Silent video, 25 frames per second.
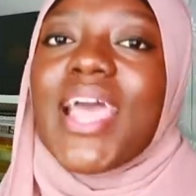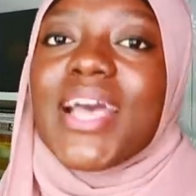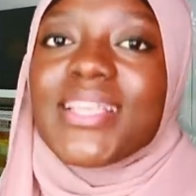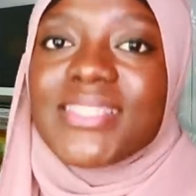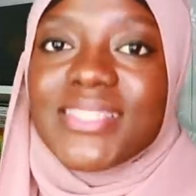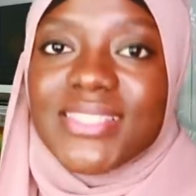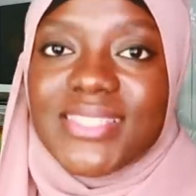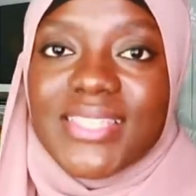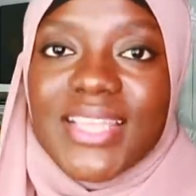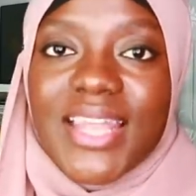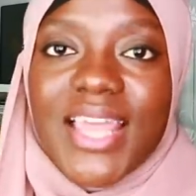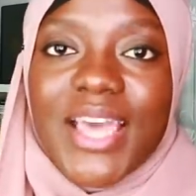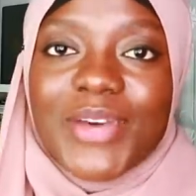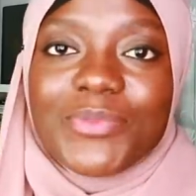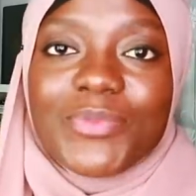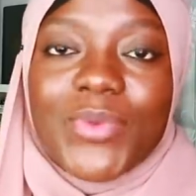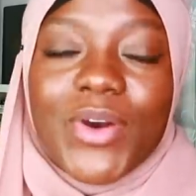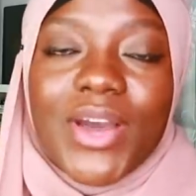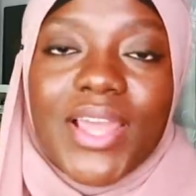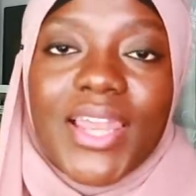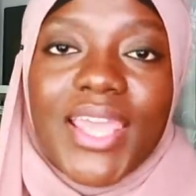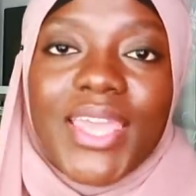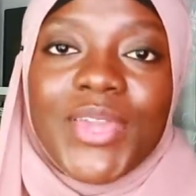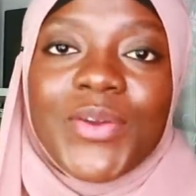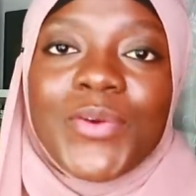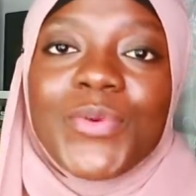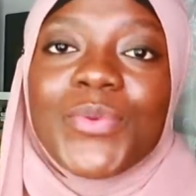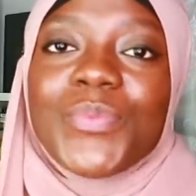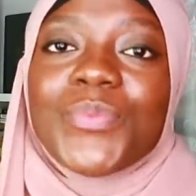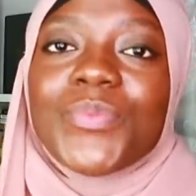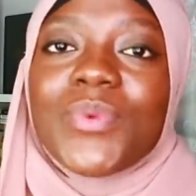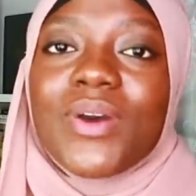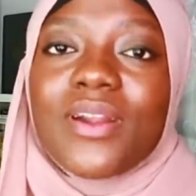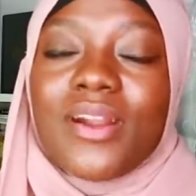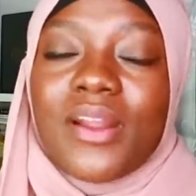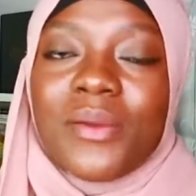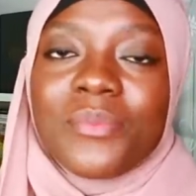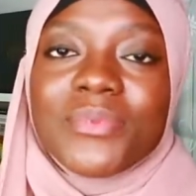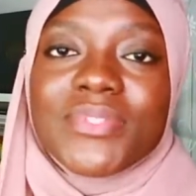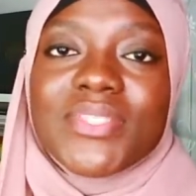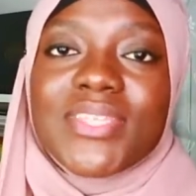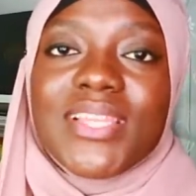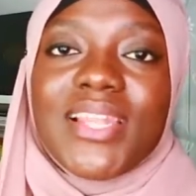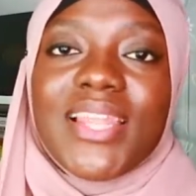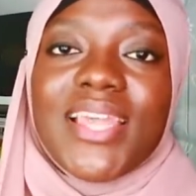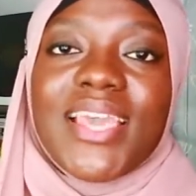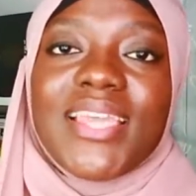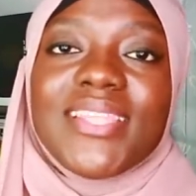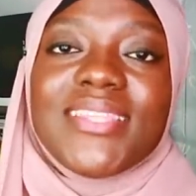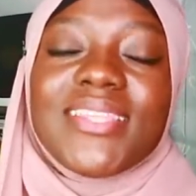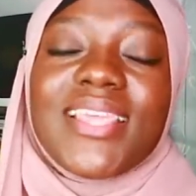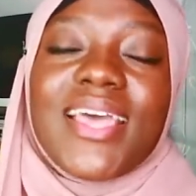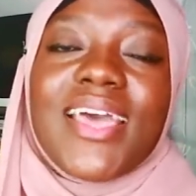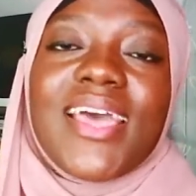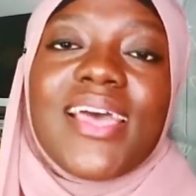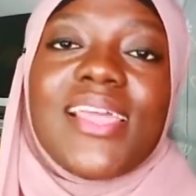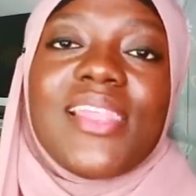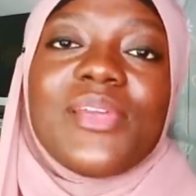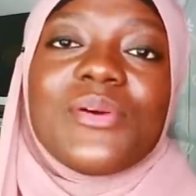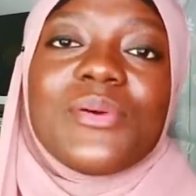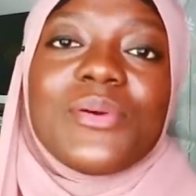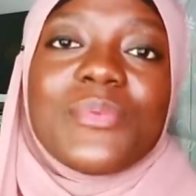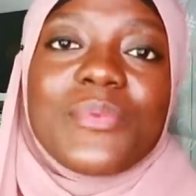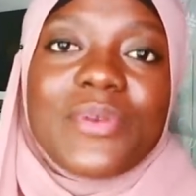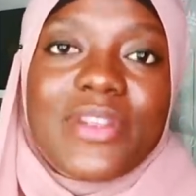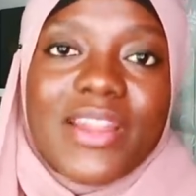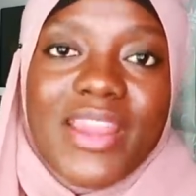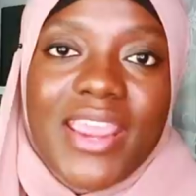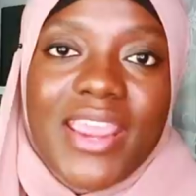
assalamu alaikum warahmatullahi ta'ala wa